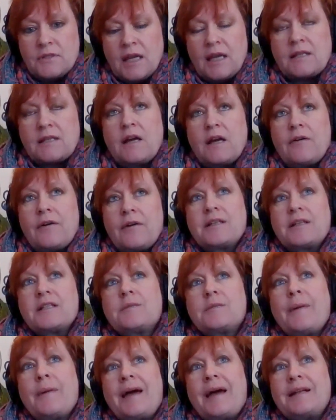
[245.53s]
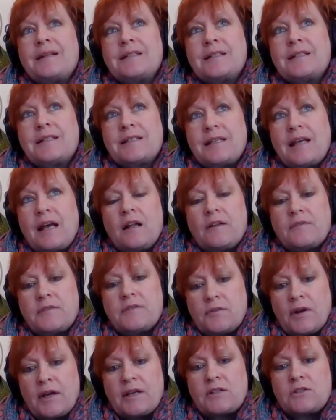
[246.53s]
Yes, our expanded selves
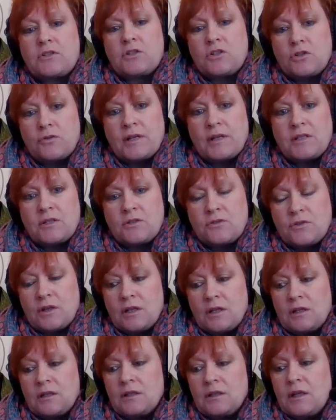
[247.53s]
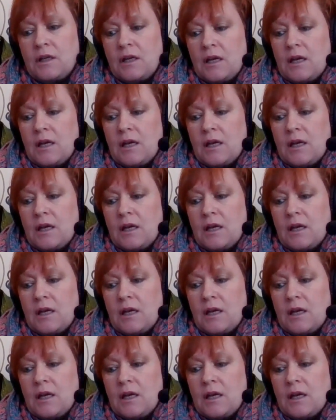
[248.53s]
are extraterrestrial.